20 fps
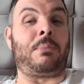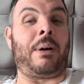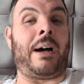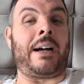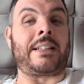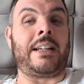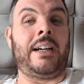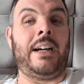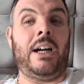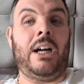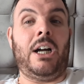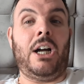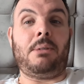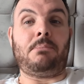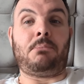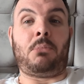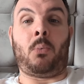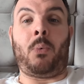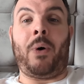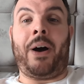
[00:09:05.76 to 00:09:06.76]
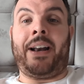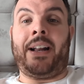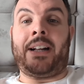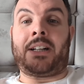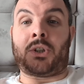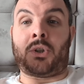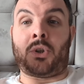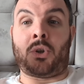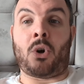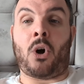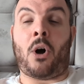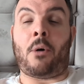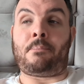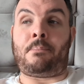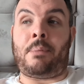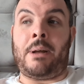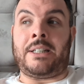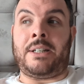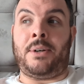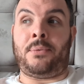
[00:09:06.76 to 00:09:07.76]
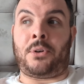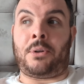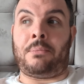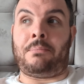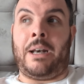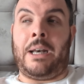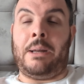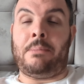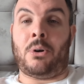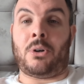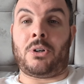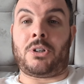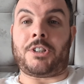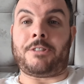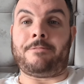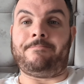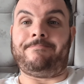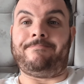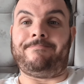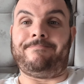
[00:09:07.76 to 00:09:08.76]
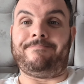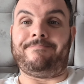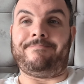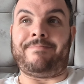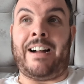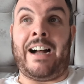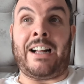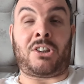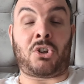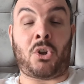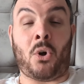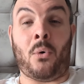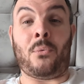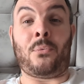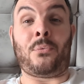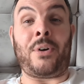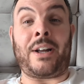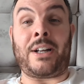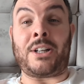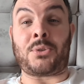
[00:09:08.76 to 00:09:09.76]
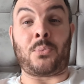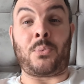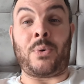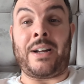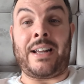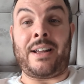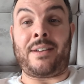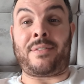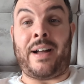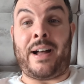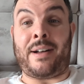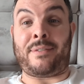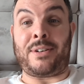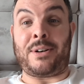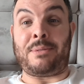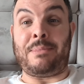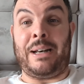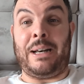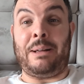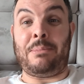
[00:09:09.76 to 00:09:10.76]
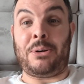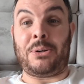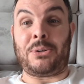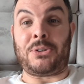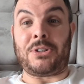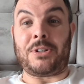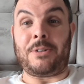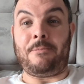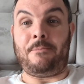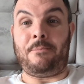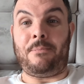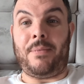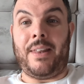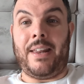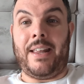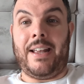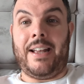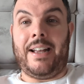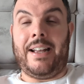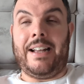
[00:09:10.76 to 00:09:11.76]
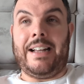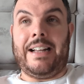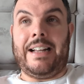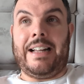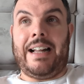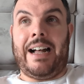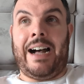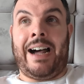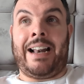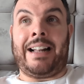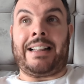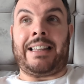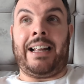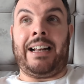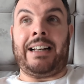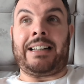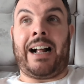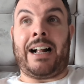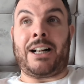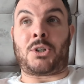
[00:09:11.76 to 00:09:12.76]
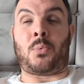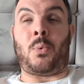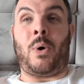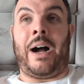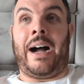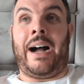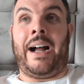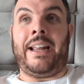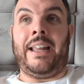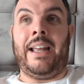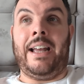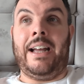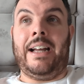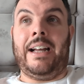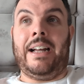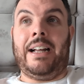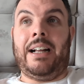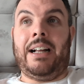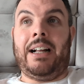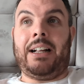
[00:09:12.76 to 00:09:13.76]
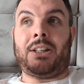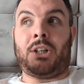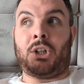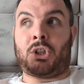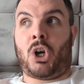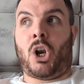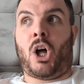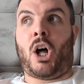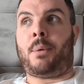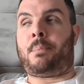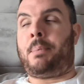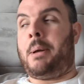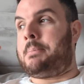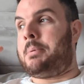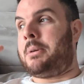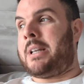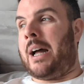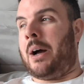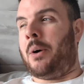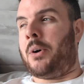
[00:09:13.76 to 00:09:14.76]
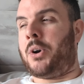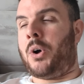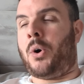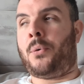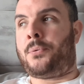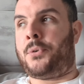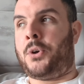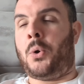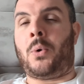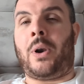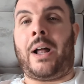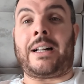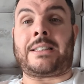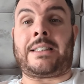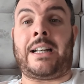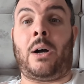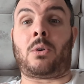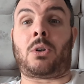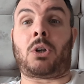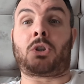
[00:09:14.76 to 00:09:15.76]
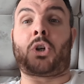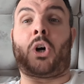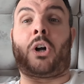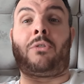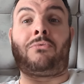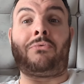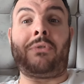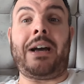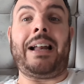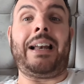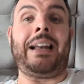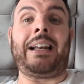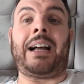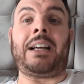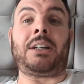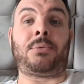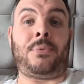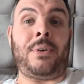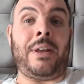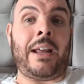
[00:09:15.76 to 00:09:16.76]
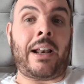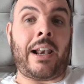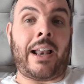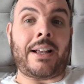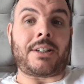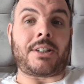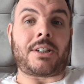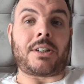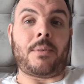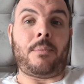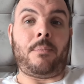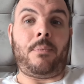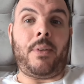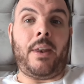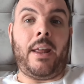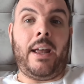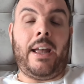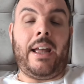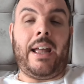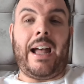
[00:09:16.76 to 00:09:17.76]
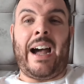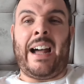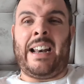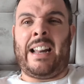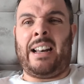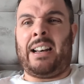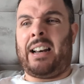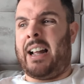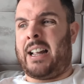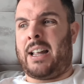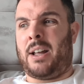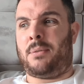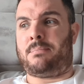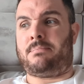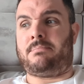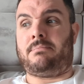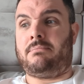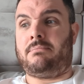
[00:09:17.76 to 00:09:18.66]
mad, but when it's not busy for the minibus, I don't think it's worth having a minibus. And I think that's why there's a lot of people now, I know a few lads now that's got a really nice V-Class and then like a